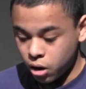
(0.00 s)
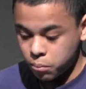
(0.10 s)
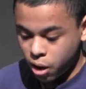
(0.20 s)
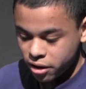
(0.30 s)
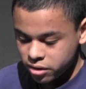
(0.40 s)
Oh,
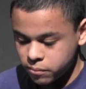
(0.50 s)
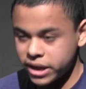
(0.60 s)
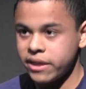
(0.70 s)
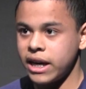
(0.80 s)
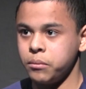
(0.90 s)
pardon
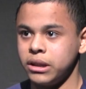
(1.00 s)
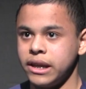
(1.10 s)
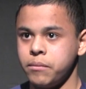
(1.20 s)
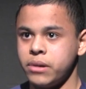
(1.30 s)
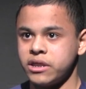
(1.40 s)
me, thou
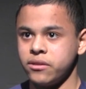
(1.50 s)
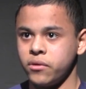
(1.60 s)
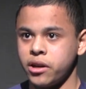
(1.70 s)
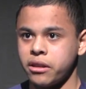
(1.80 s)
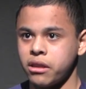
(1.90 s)
bleeding piece
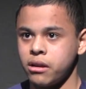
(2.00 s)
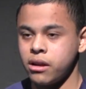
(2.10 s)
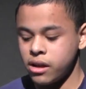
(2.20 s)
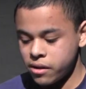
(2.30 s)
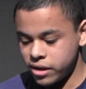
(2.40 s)
of earth,
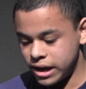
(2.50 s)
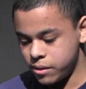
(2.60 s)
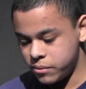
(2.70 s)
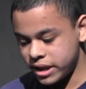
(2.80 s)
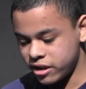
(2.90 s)
that I
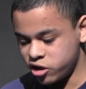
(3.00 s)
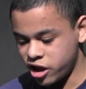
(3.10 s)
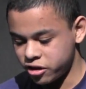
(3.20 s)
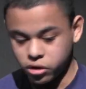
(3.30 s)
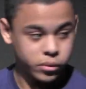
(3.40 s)
am meek and
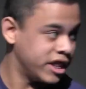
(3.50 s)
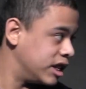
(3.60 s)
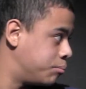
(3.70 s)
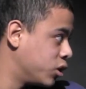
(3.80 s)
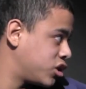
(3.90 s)
gentle with
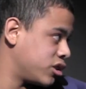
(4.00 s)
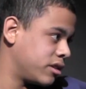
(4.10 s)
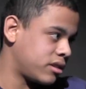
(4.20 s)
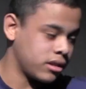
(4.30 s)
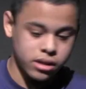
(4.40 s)
these
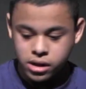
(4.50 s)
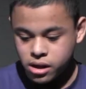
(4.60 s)
butchers.